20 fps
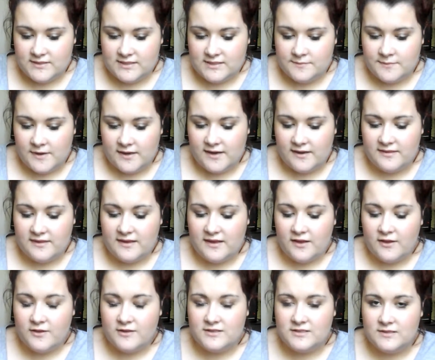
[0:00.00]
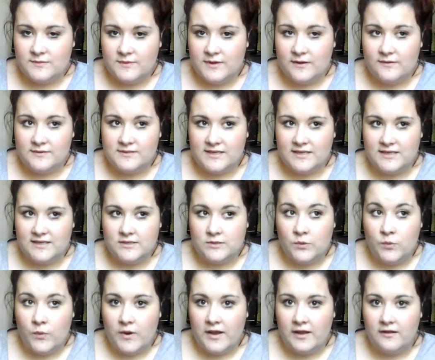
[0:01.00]
this brand. I think I used the one when I was like
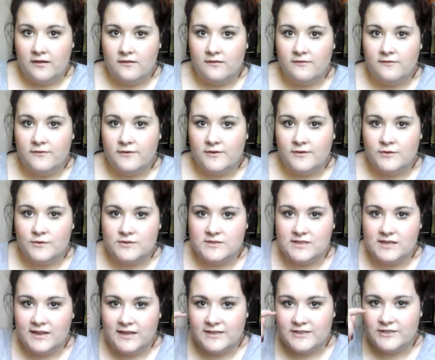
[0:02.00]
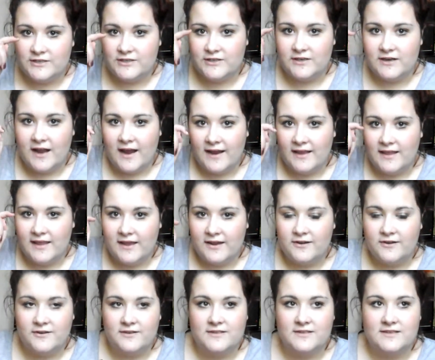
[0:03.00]
12 for those glitter
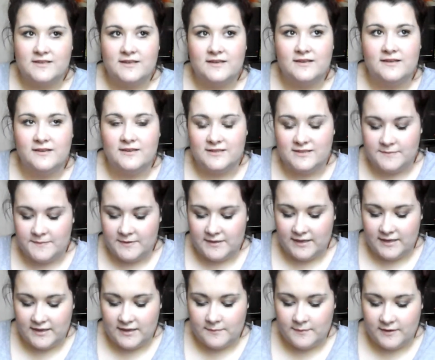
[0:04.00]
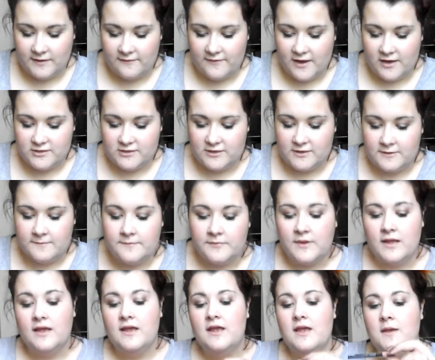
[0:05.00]
eyeliners that used to be like a big fashion.
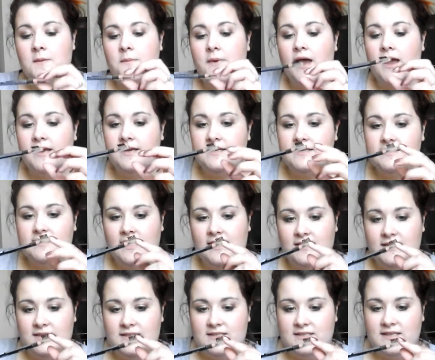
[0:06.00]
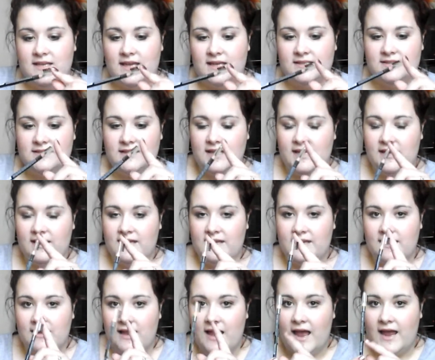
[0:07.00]
But I decided to get
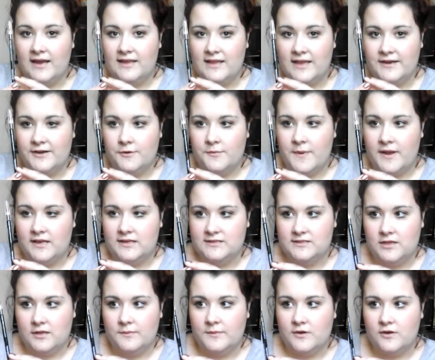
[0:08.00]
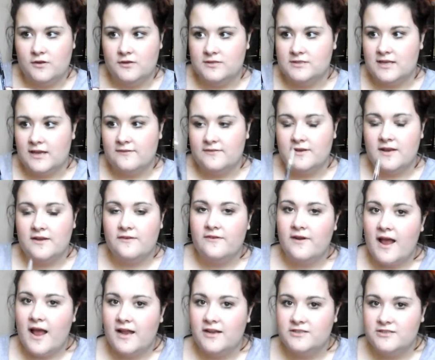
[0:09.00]
a eyeliner pencil because I've never
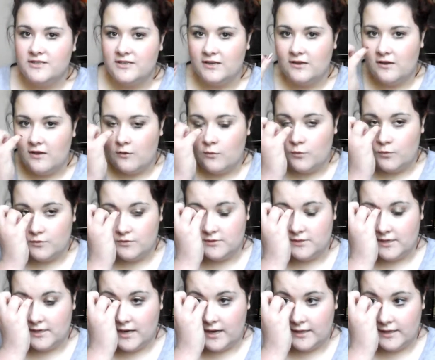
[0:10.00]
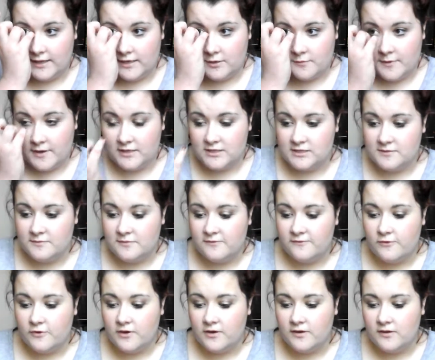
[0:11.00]
actually owned an eyeliner pencil
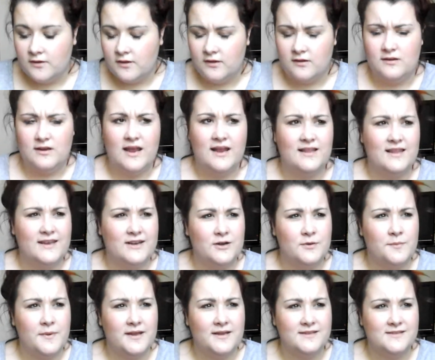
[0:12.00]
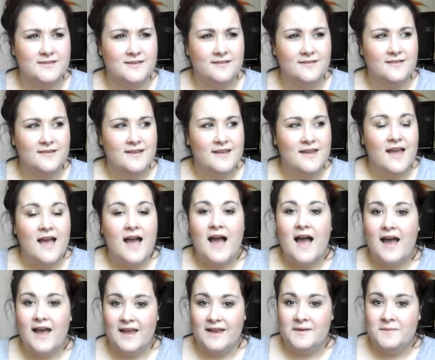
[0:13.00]
before. Eyeliner pencil.
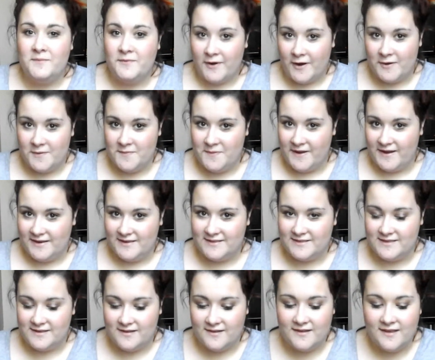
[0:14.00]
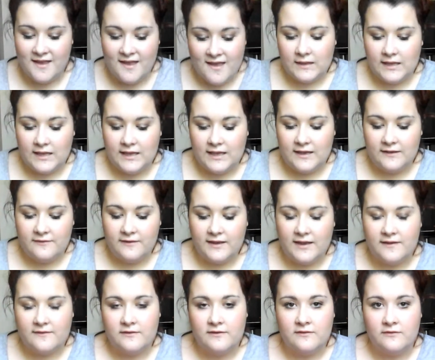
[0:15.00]
Eyebrow pencil. If I
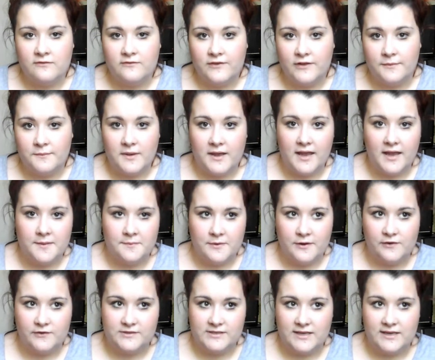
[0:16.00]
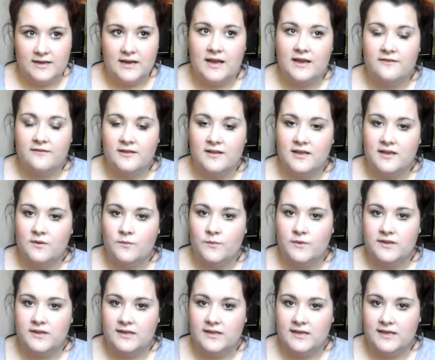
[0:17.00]
ever fill my eyebrows in, I fill it in
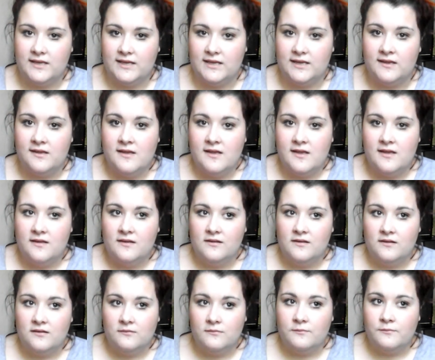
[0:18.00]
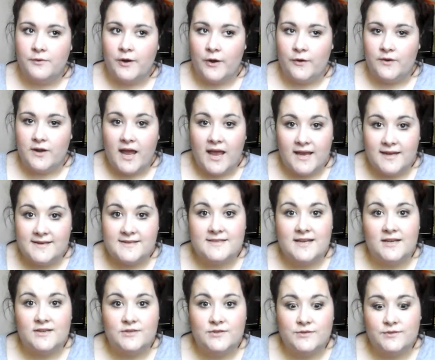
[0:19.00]
with a brown
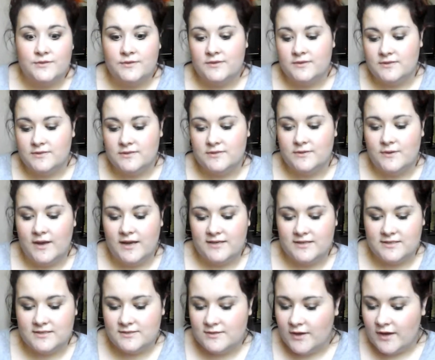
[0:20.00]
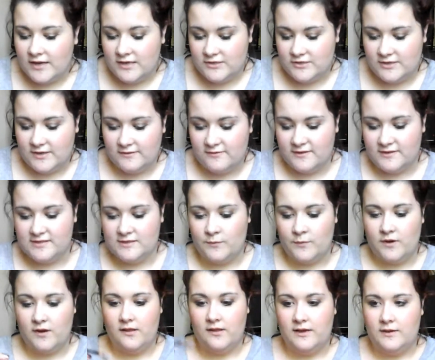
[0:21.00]
eyeshadow. So I just thought I'd give this a
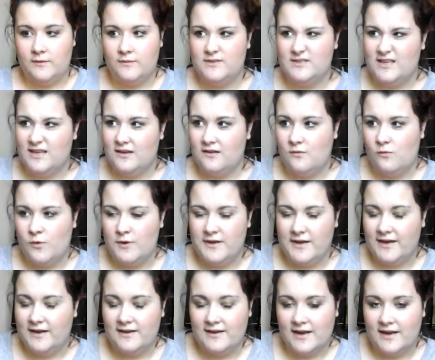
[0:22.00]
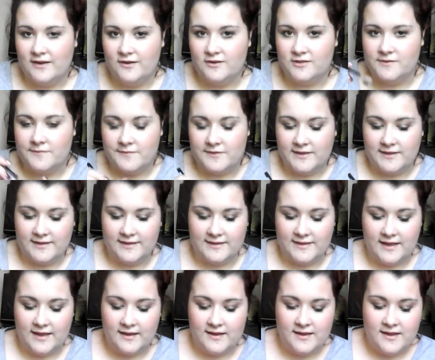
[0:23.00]
whirl, and it was like £1.99 or something like
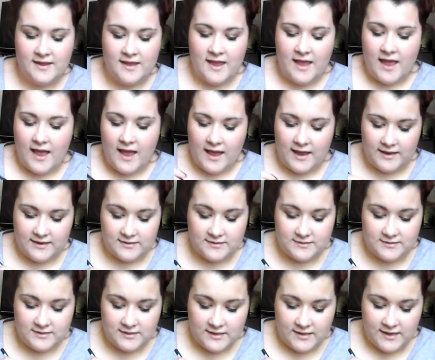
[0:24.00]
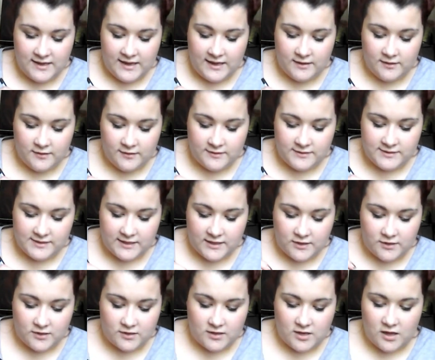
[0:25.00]
that. And it looks like a
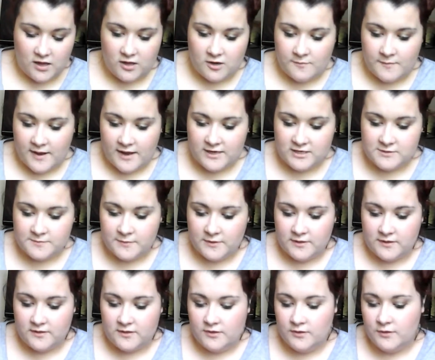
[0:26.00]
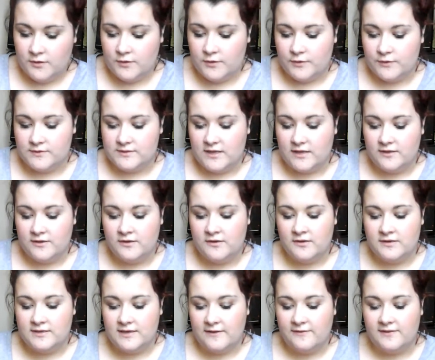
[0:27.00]
good colour match, but who knows, I'll
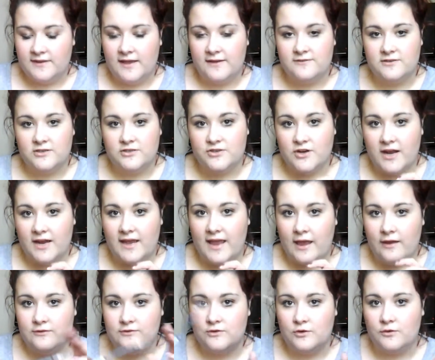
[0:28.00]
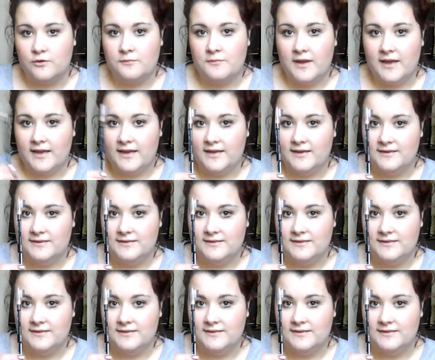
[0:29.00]
definitely have to try it out on my